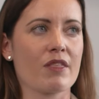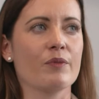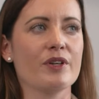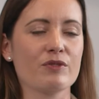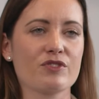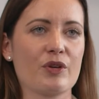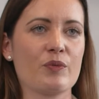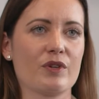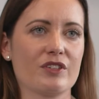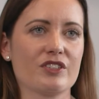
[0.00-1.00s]
We also
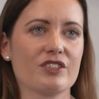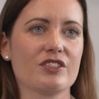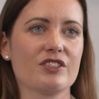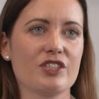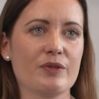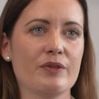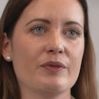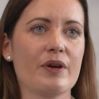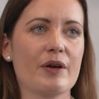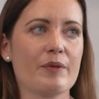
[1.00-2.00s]
want
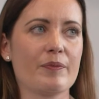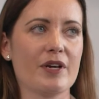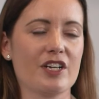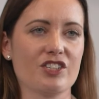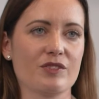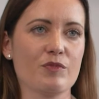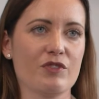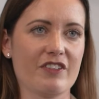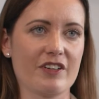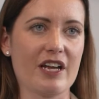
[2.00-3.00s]
to purchase
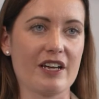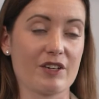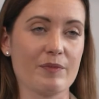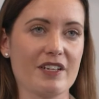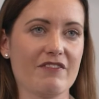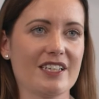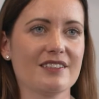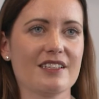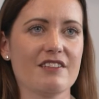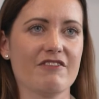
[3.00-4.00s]
more company
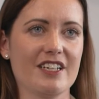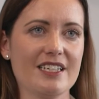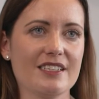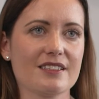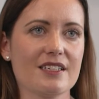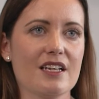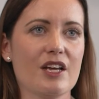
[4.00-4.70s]
vans in the fleet.